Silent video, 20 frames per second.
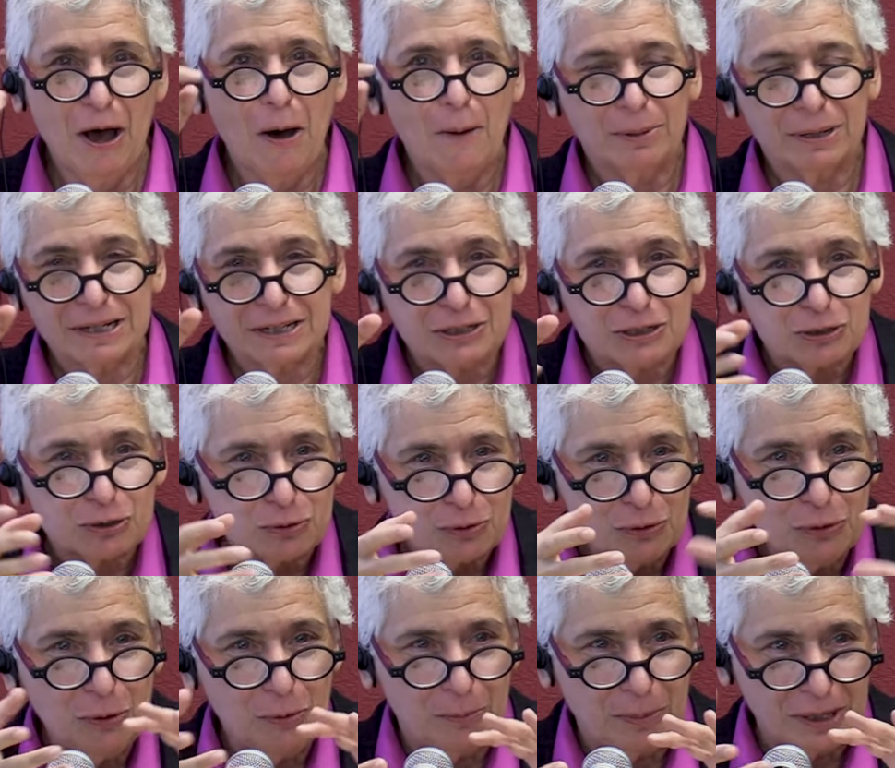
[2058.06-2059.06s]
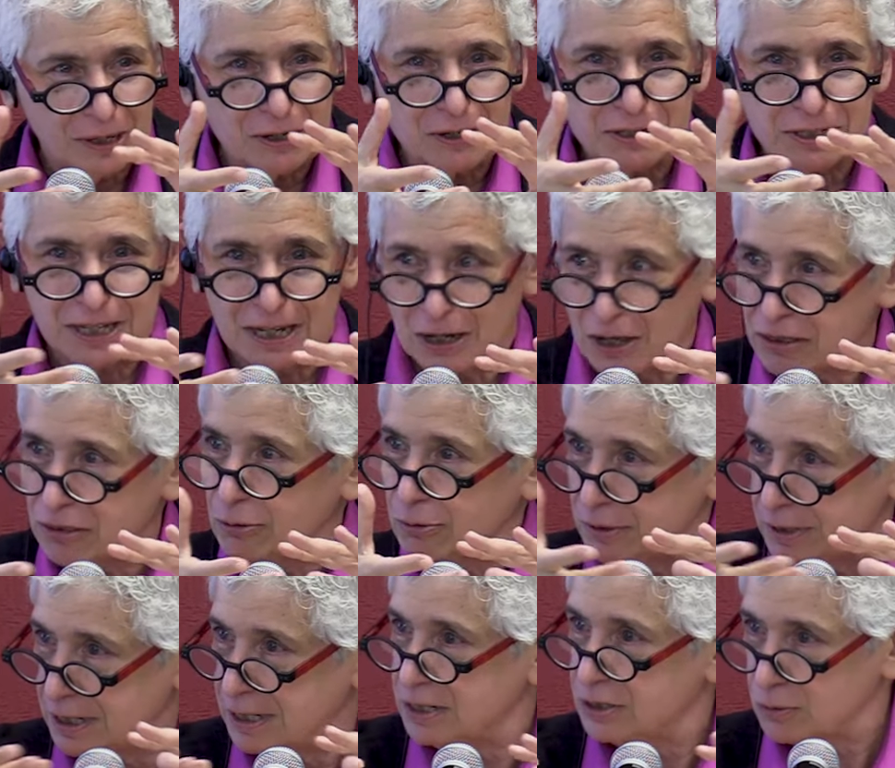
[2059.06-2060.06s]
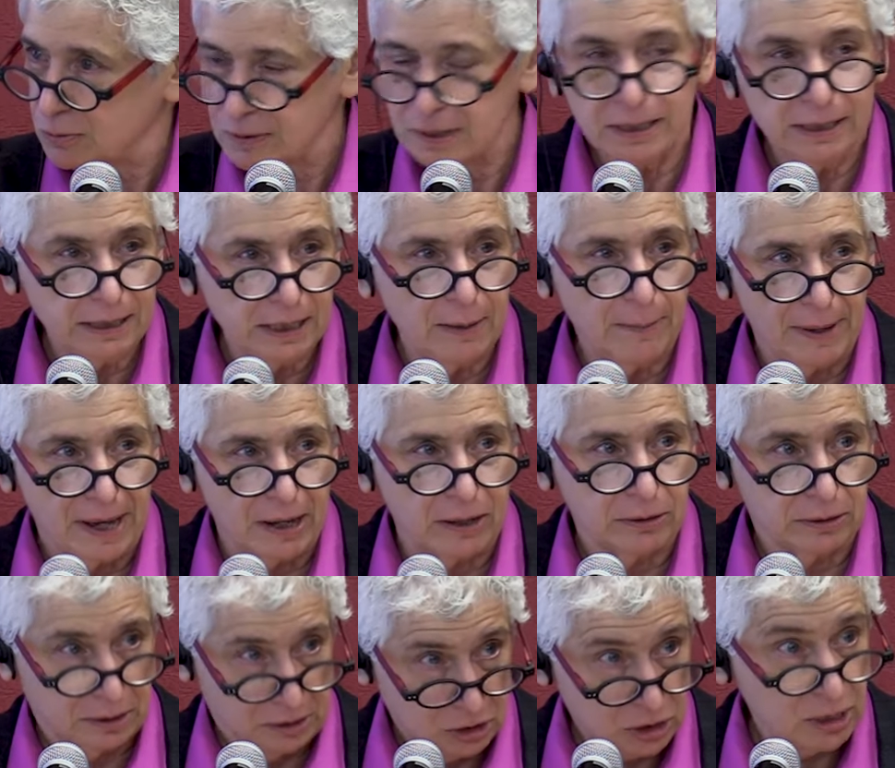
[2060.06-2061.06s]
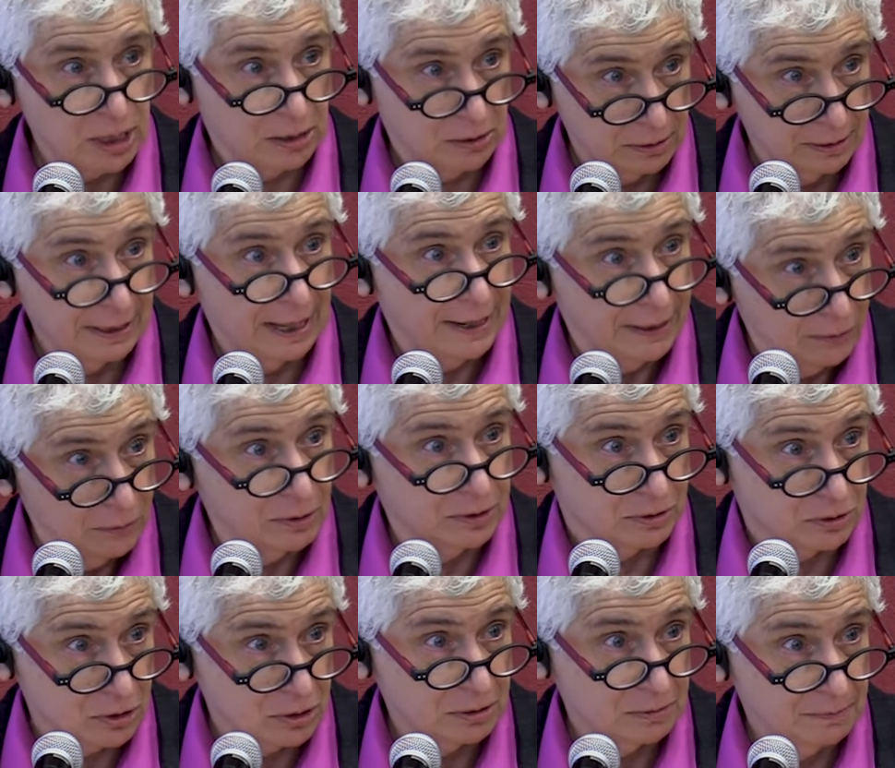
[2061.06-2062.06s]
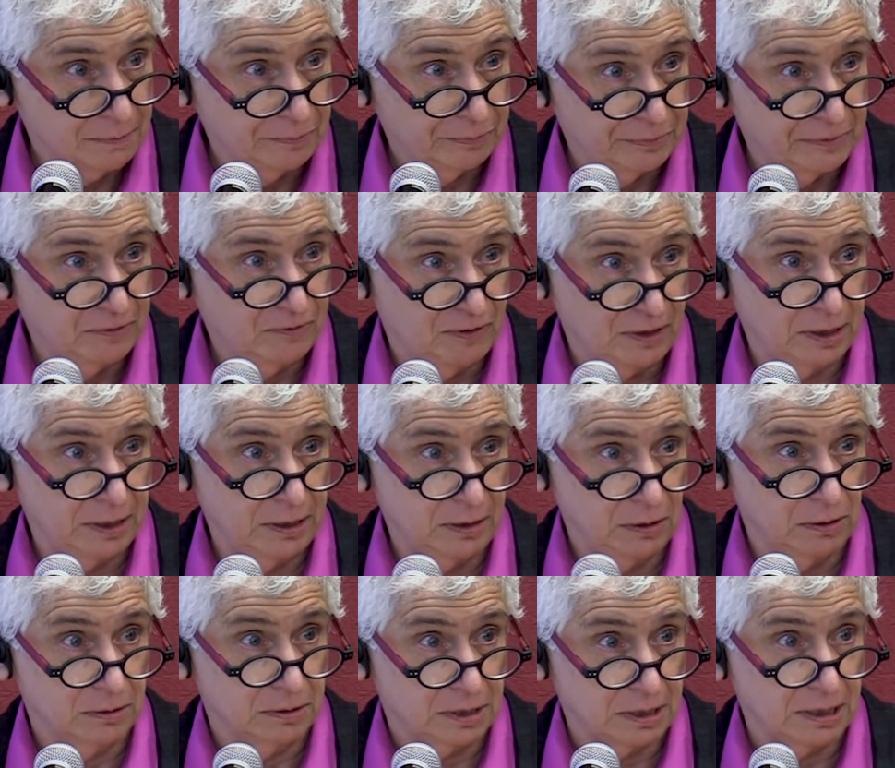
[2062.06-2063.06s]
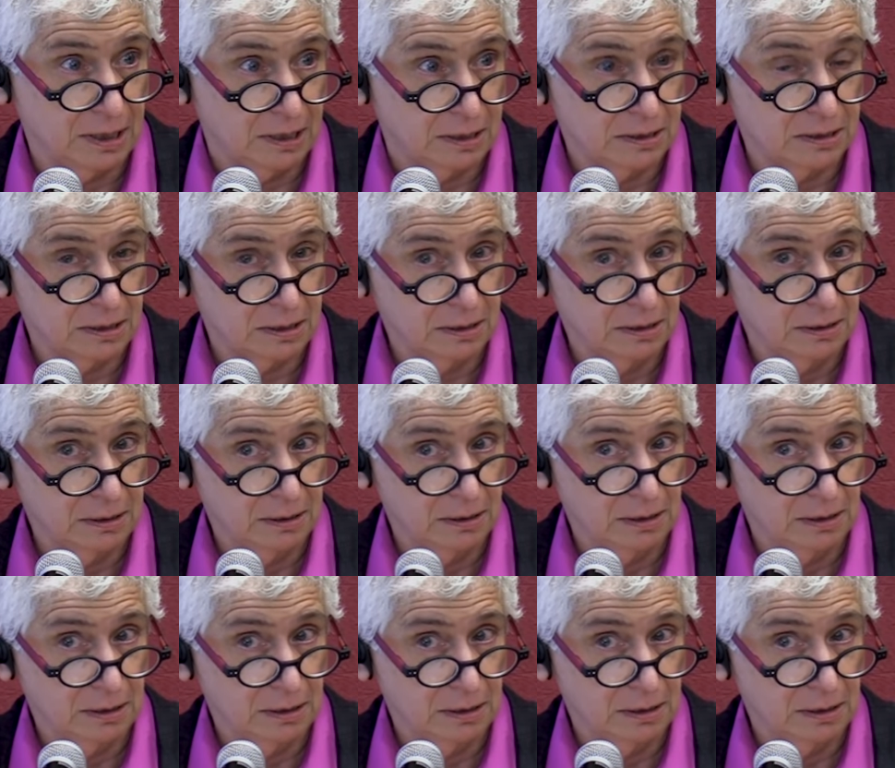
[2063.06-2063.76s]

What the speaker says: But it's true because authority is really about shared language, Vicky Hearn says.